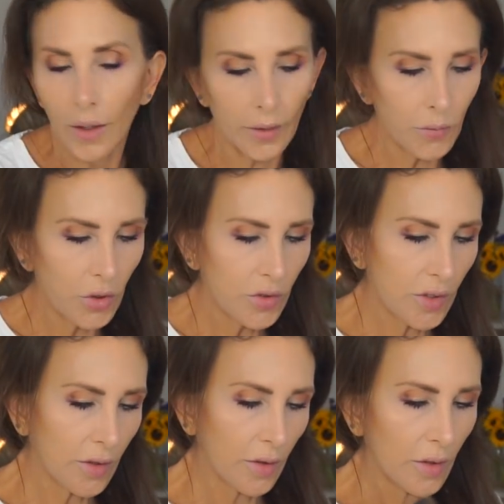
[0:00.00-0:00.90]
I'm
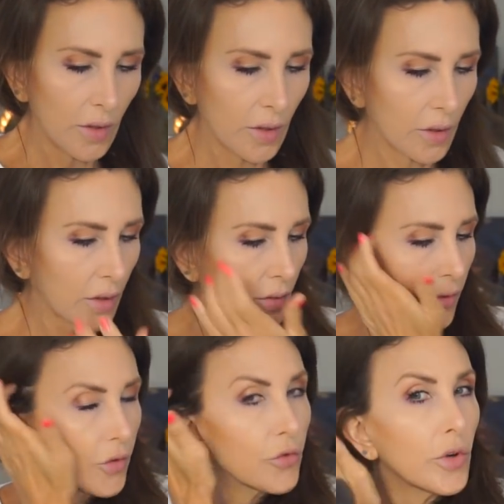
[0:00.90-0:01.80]
using the
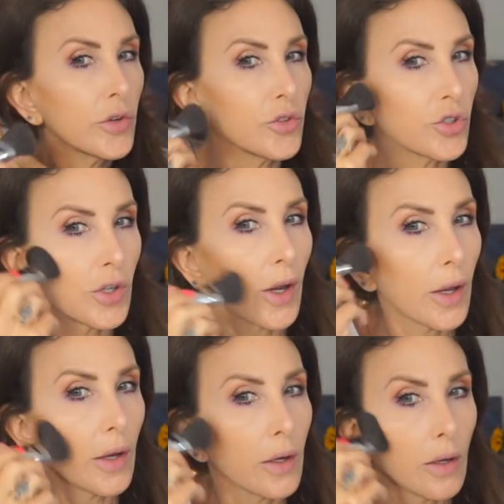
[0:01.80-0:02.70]
Throw
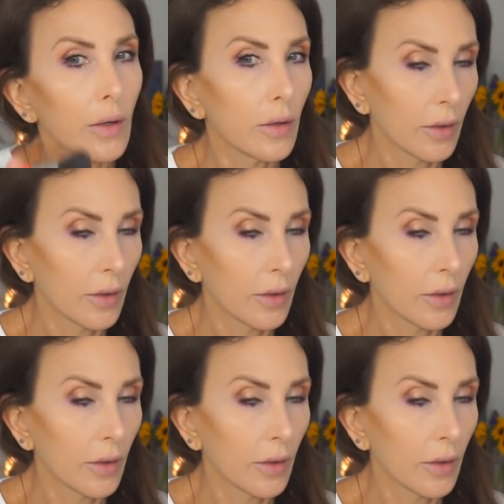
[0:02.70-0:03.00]
Shade.